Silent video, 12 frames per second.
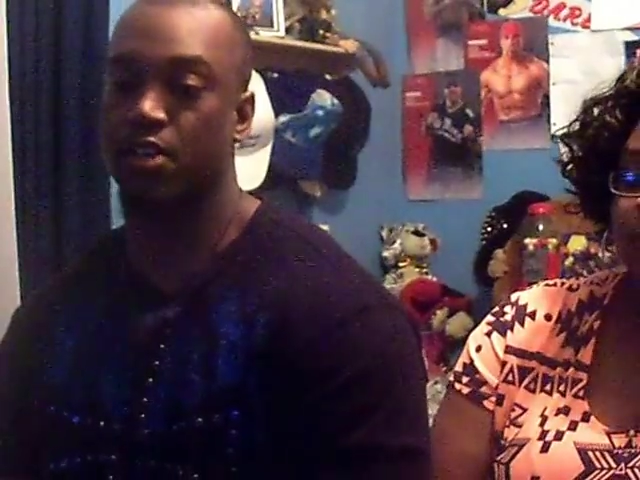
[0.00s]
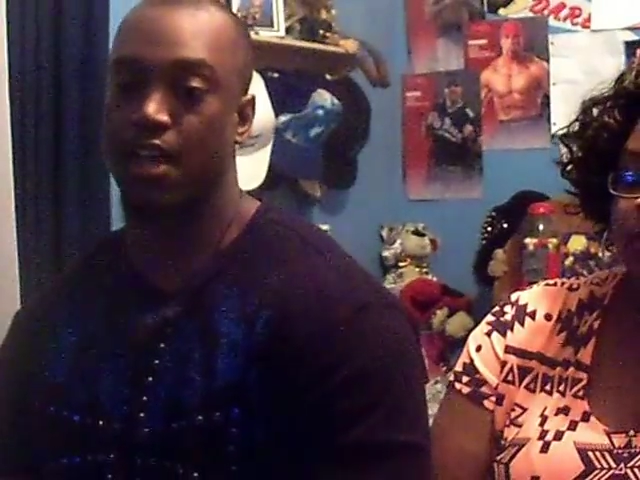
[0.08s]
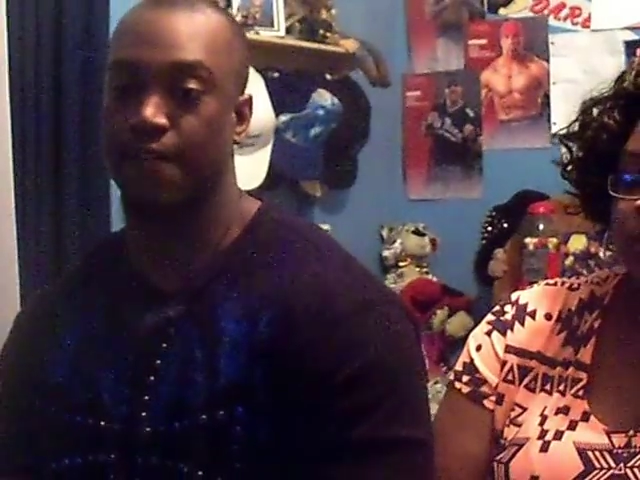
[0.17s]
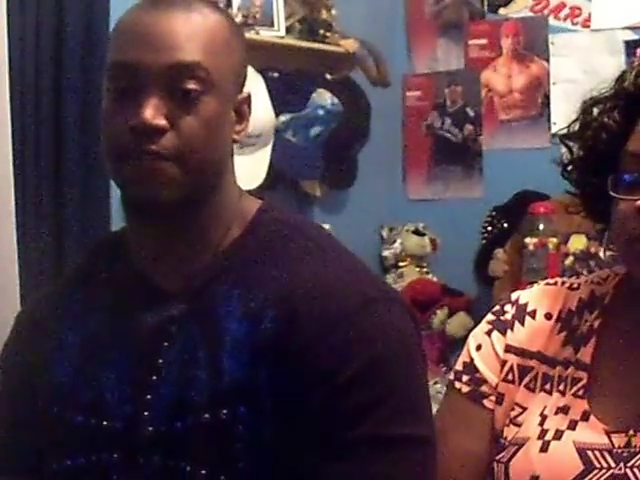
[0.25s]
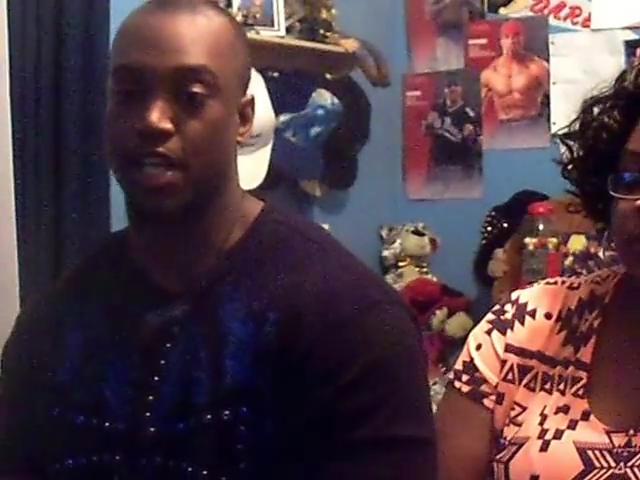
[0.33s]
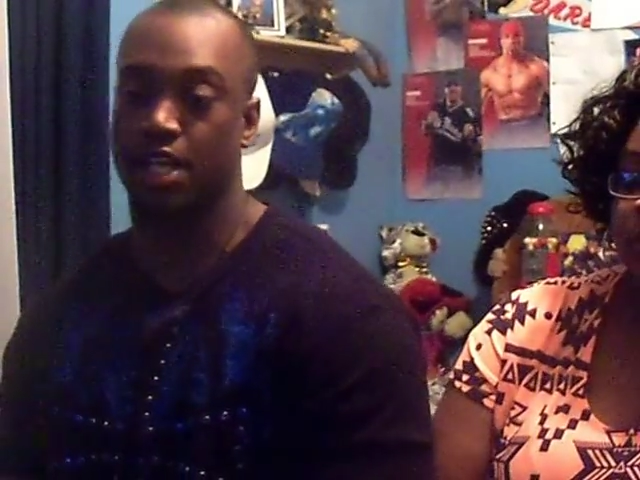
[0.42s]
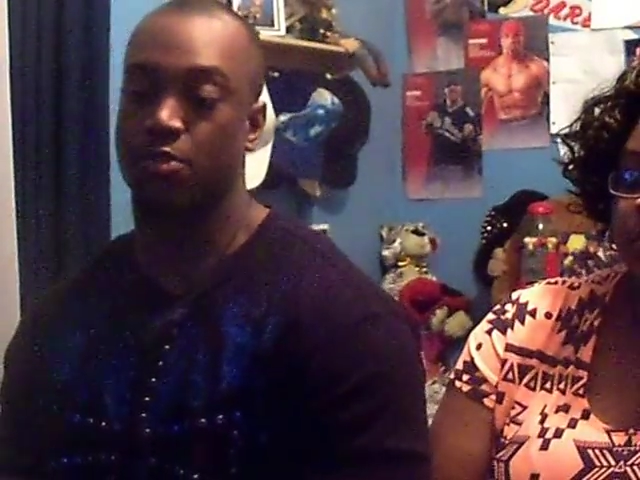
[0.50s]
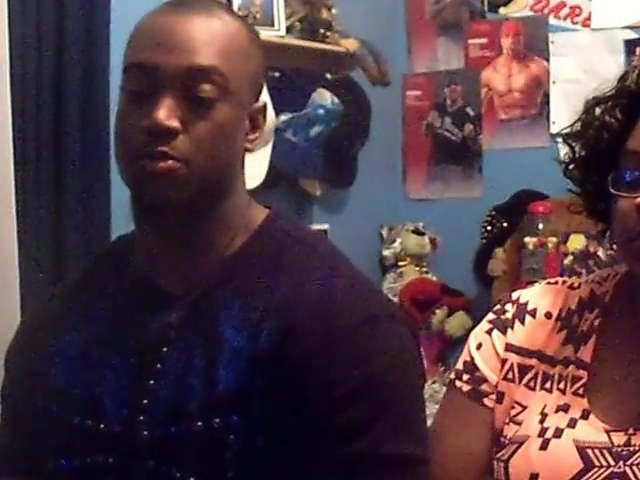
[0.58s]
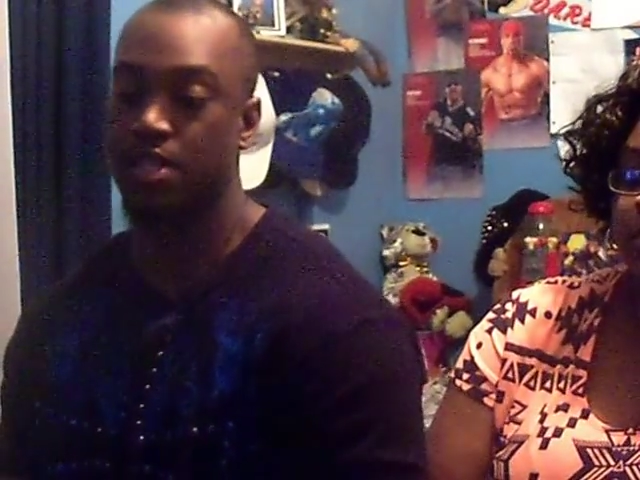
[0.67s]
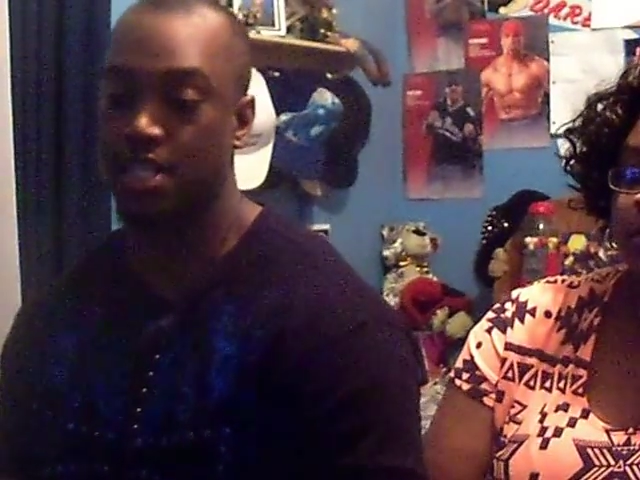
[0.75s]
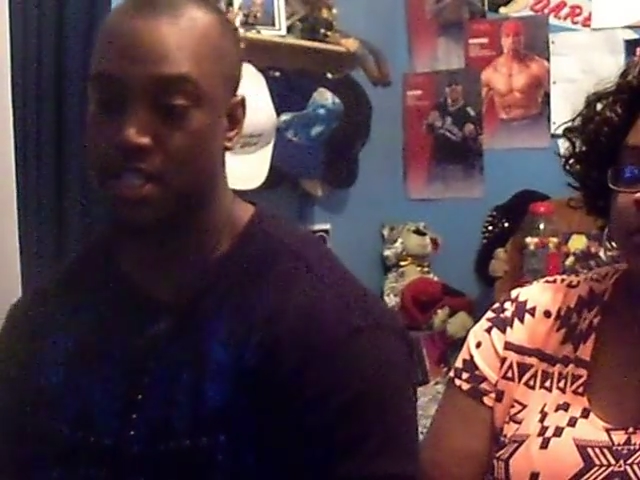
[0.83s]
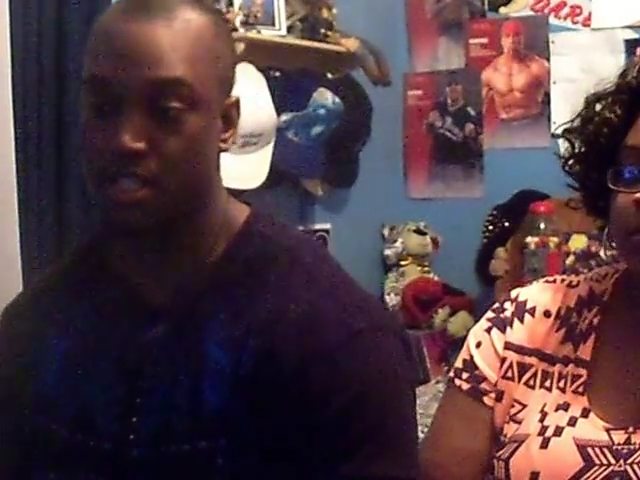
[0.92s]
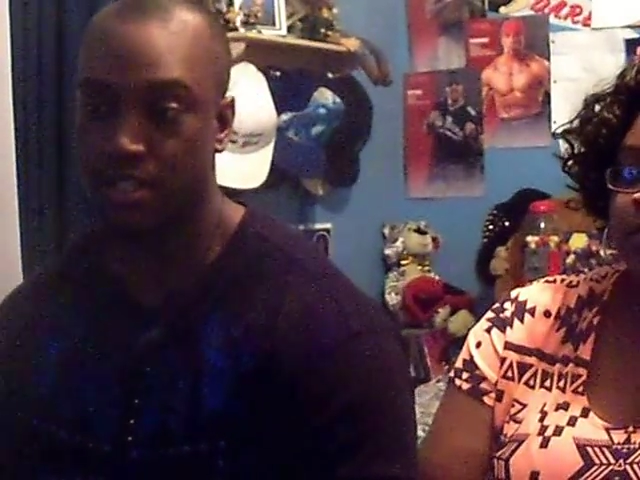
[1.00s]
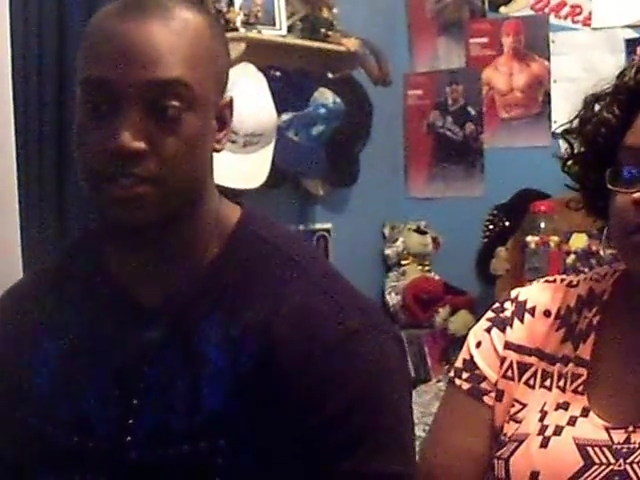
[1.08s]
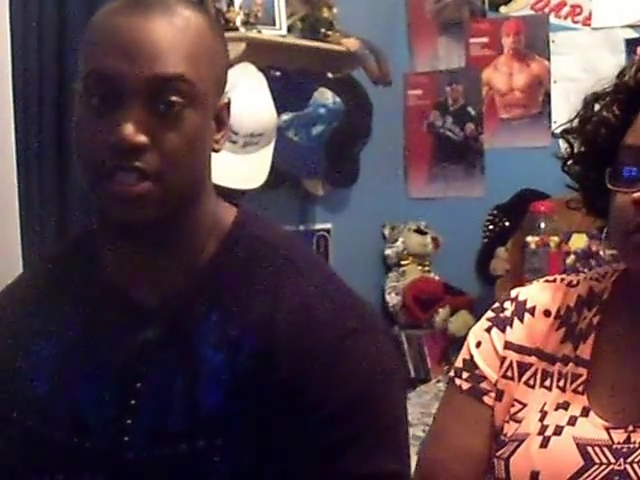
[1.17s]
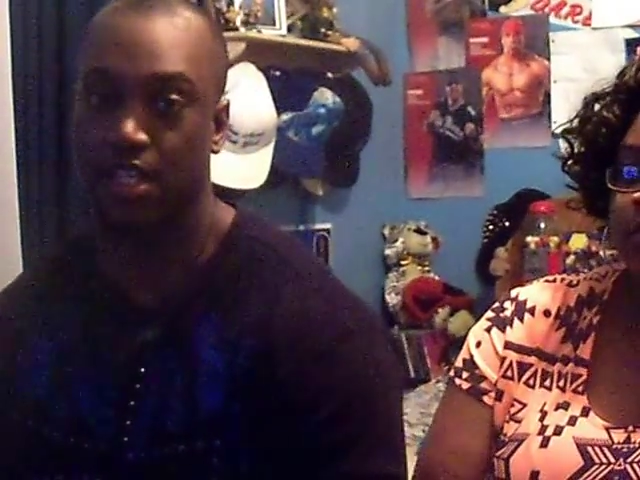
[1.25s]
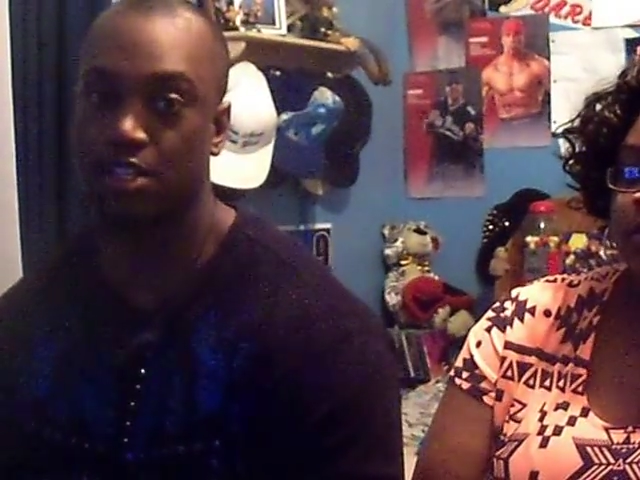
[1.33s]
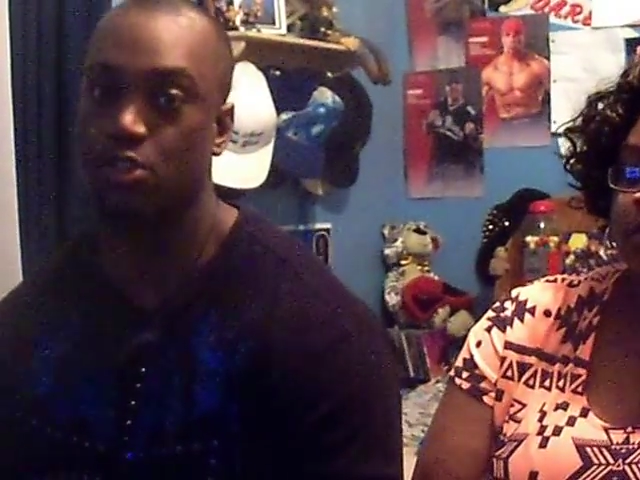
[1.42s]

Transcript: after I do deadlifts I